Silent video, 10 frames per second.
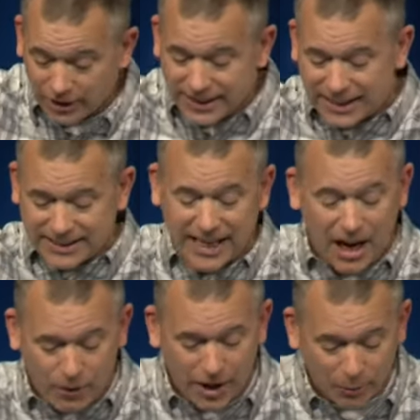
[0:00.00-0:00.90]
and that
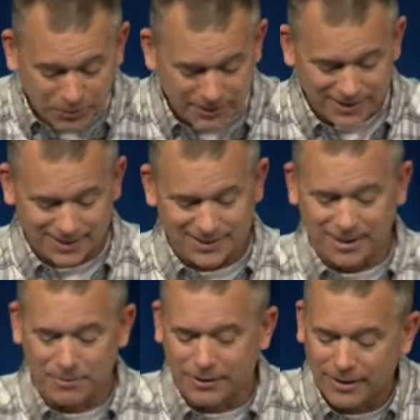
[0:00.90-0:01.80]
cow helped me this
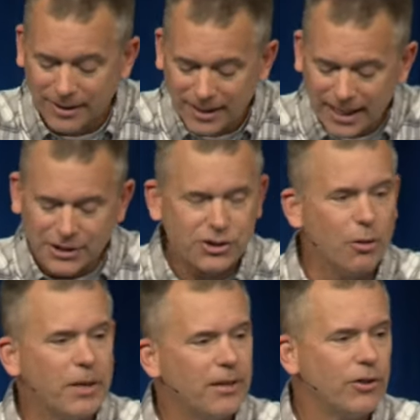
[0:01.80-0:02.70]
summer. And so
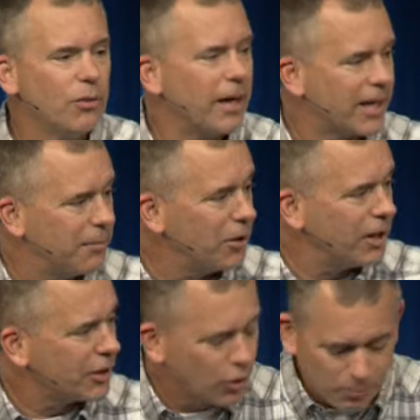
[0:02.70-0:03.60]
many of you, my
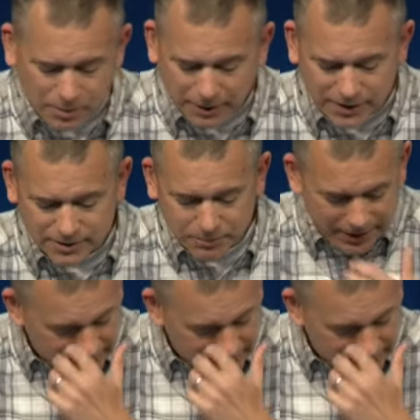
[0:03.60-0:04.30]
community group and my, my